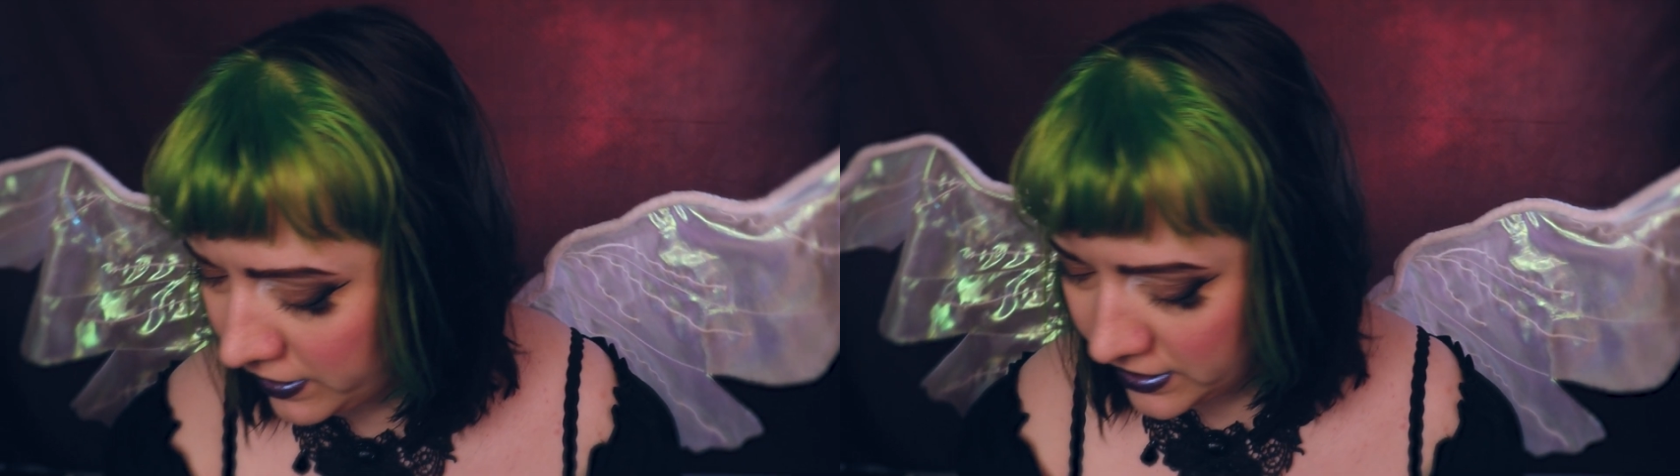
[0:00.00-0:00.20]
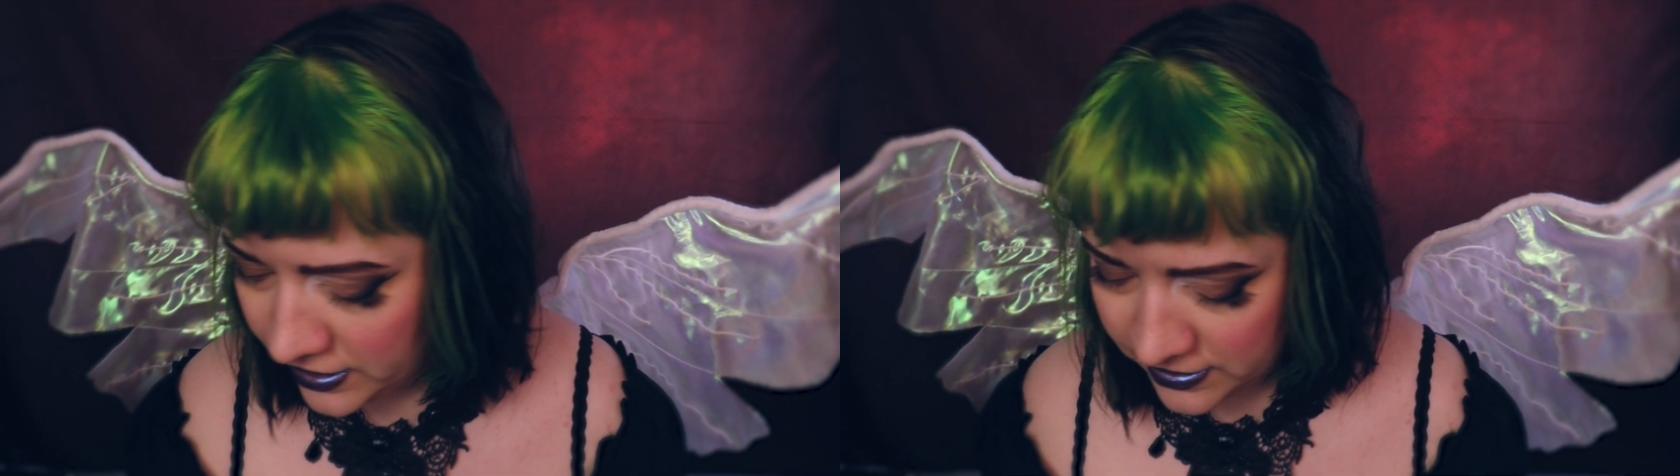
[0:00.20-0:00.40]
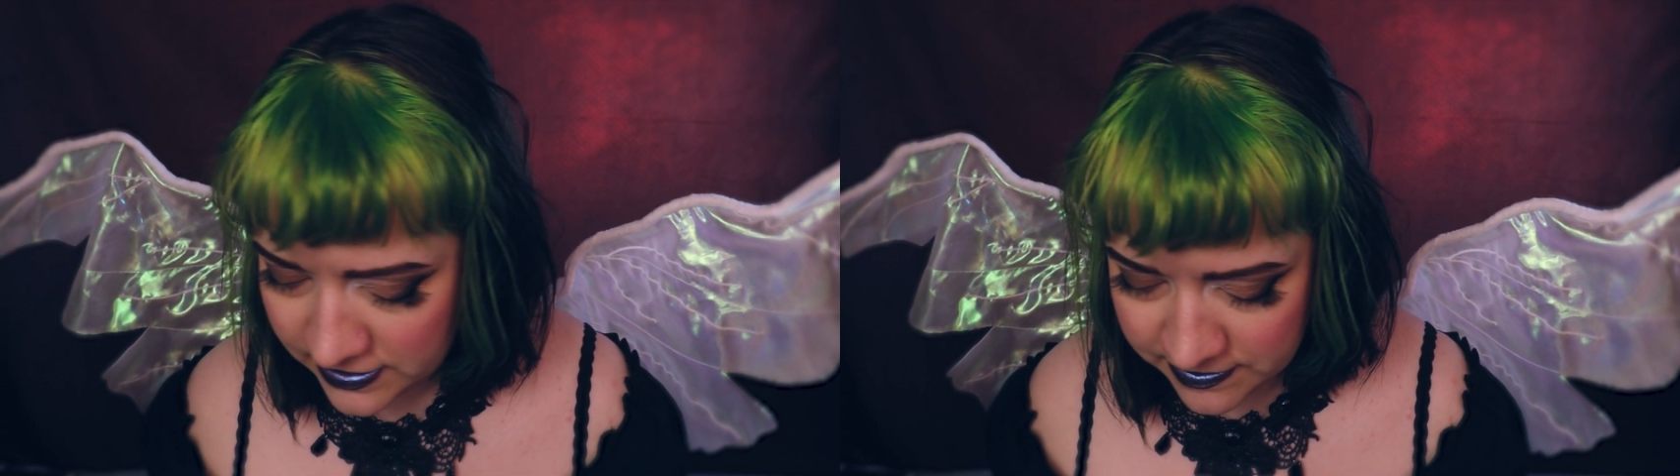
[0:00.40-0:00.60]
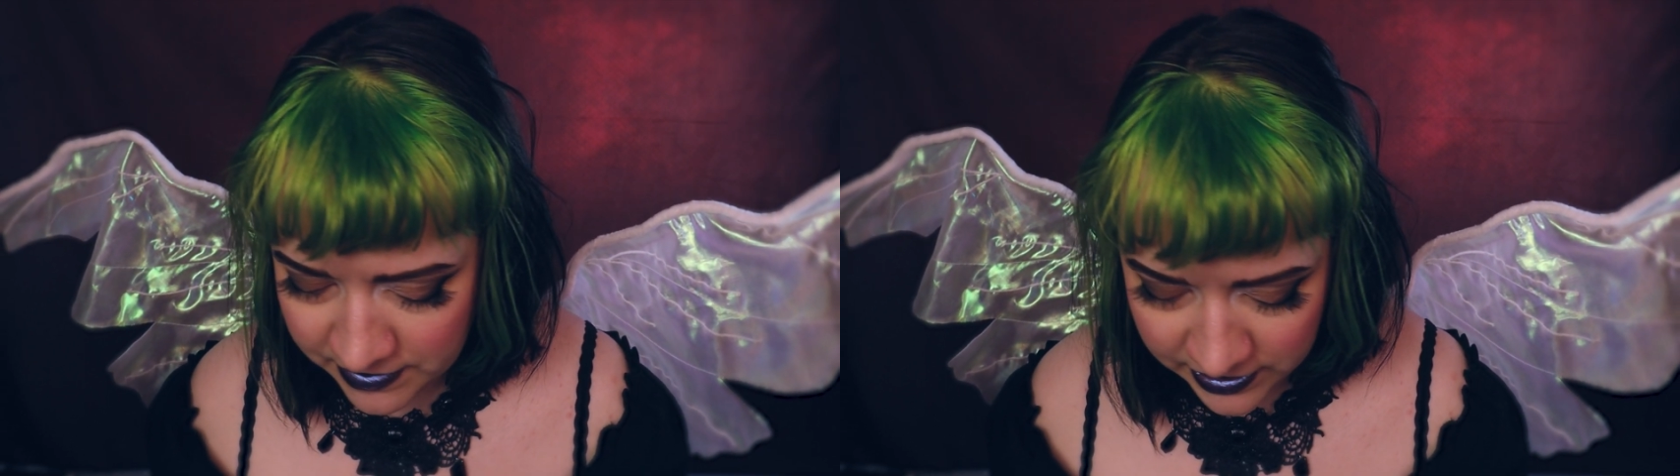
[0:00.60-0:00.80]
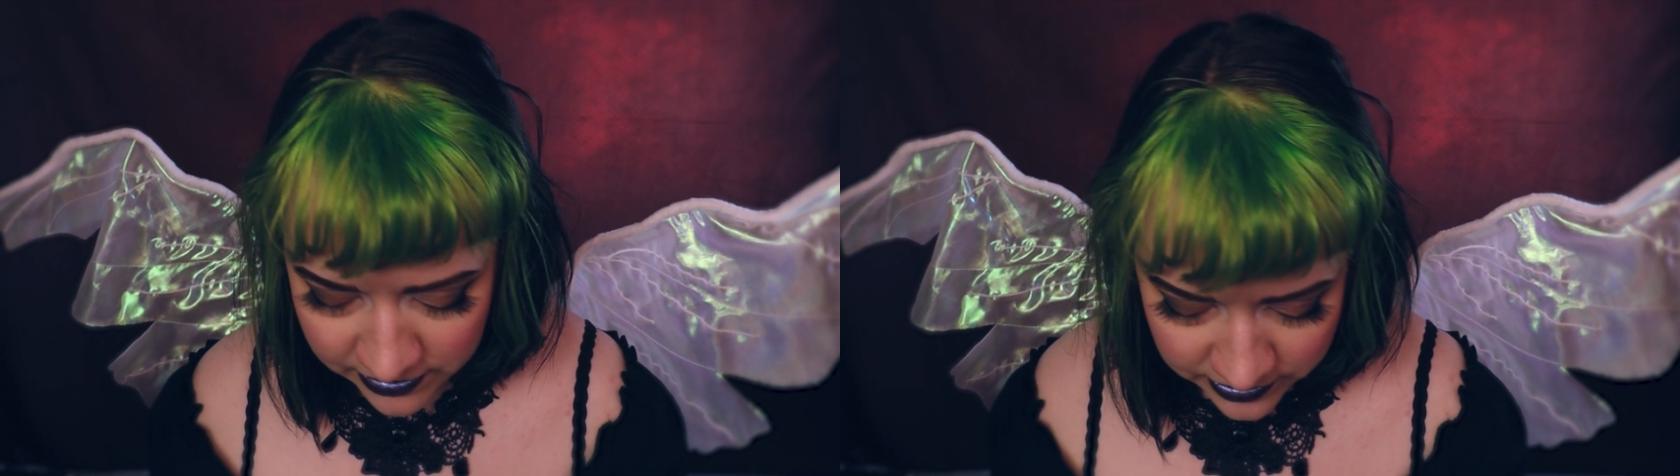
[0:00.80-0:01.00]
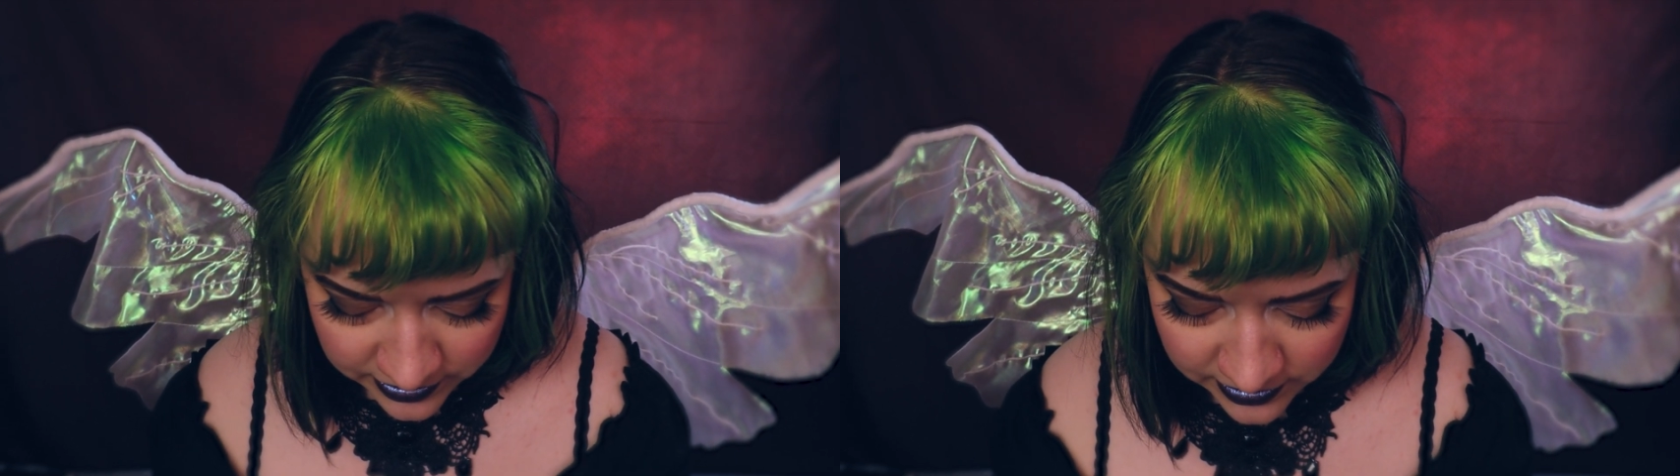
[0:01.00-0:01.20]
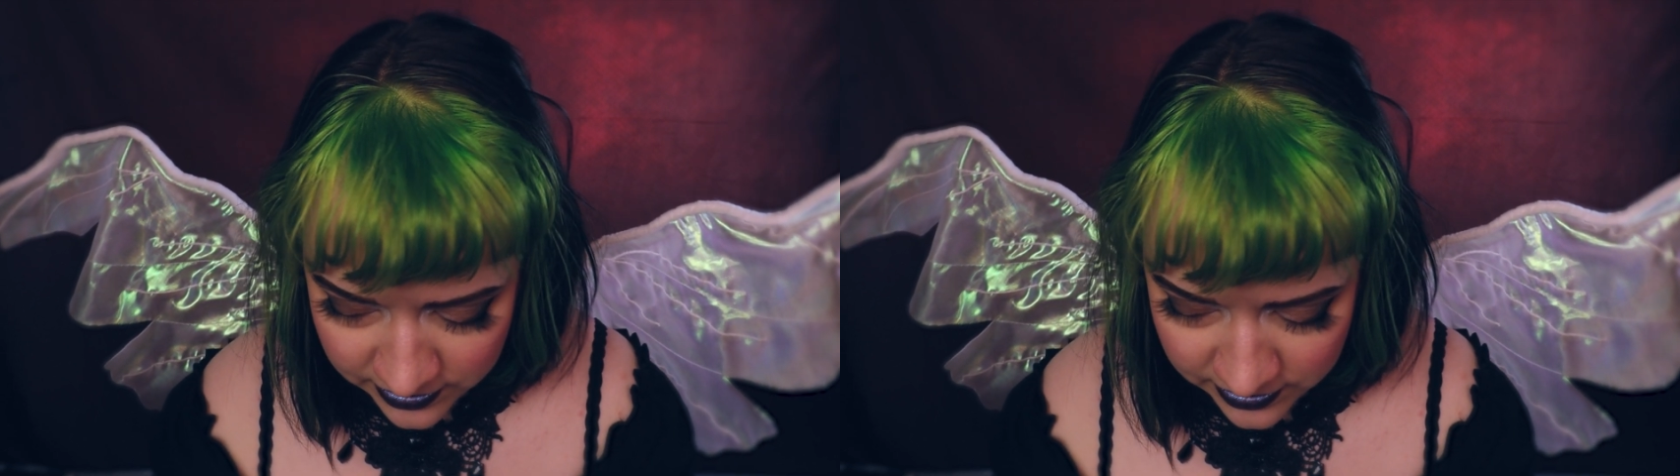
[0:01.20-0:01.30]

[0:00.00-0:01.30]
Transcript: I think this might look